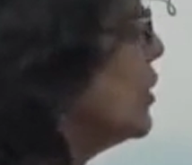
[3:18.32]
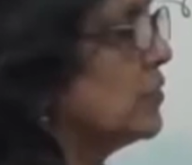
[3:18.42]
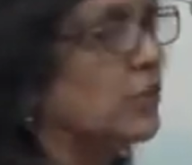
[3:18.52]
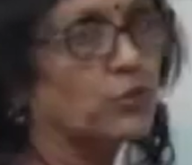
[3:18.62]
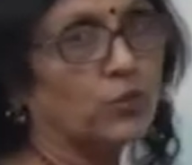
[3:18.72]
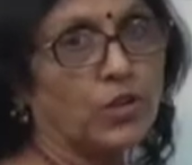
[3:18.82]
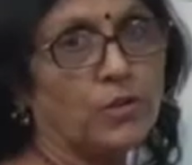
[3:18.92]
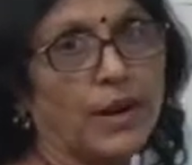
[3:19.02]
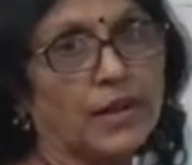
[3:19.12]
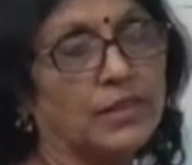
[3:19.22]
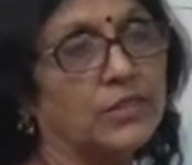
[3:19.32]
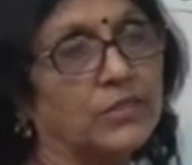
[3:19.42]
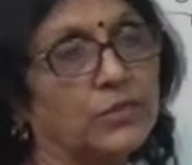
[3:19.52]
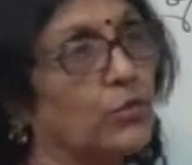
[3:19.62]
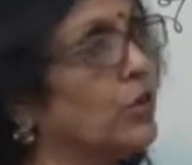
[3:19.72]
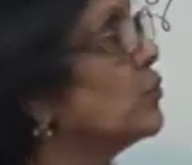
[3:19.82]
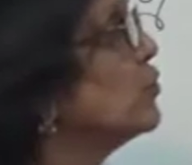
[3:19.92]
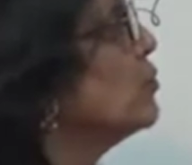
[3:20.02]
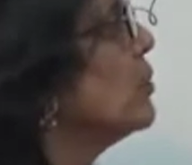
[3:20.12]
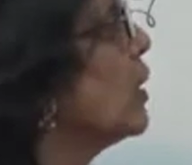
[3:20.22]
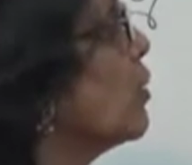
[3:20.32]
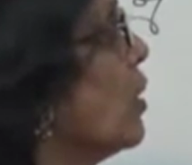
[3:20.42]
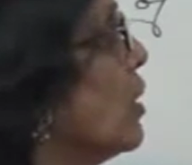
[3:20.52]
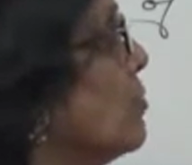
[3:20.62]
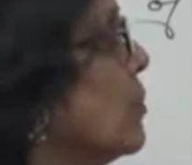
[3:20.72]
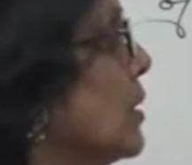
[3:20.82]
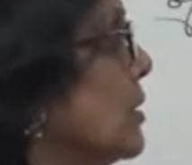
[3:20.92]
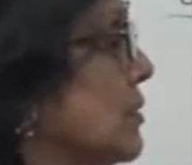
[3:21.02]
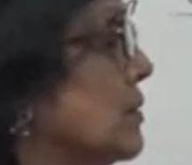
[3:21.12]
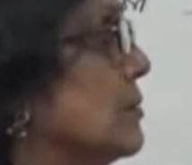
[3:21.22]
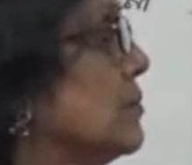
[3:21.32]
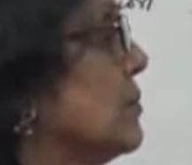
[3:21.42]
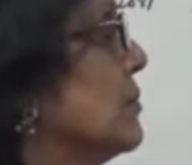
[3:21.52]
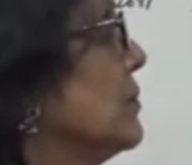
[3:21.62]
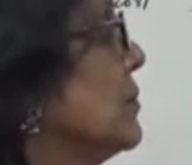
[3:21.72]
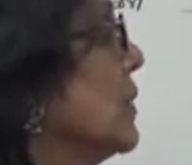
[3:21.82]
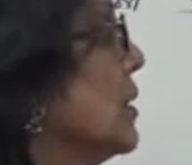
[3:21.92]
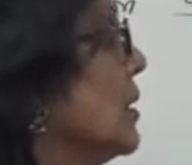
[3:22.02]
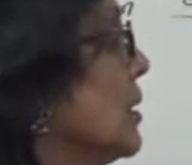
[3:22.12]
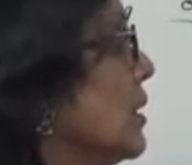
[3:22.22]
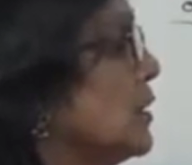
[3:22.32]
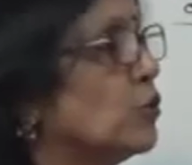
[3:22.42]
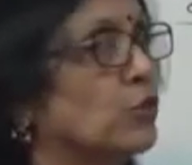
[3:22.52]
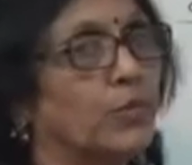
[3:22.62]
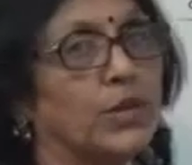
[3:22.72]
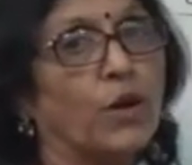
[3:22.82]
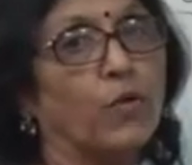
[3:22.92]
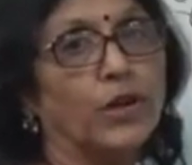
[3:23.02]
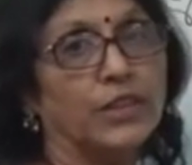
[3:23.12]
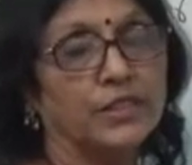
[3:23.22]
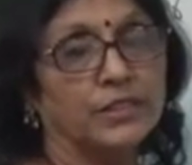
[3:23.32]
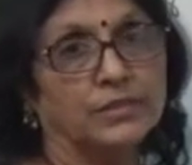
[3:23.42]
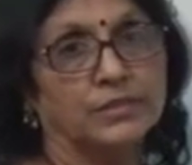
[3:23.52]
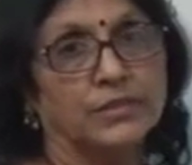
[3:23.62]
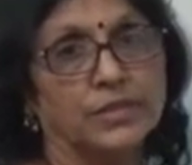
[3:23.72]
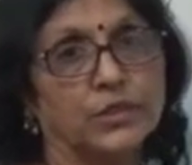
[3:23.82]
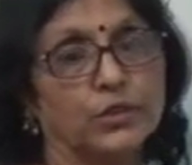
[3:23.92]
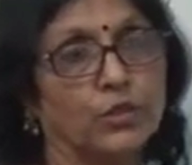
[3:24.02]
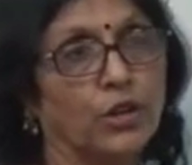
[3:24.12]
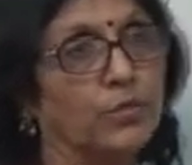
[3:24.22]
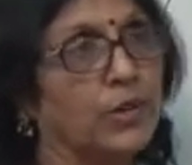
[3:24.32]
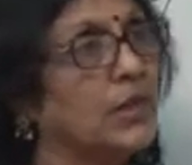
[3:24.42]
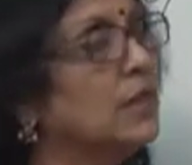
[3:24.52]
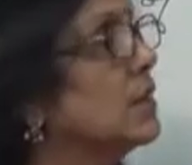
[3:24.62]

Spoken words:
is a social practice to consume alcohol, but it should be avoided. It should not be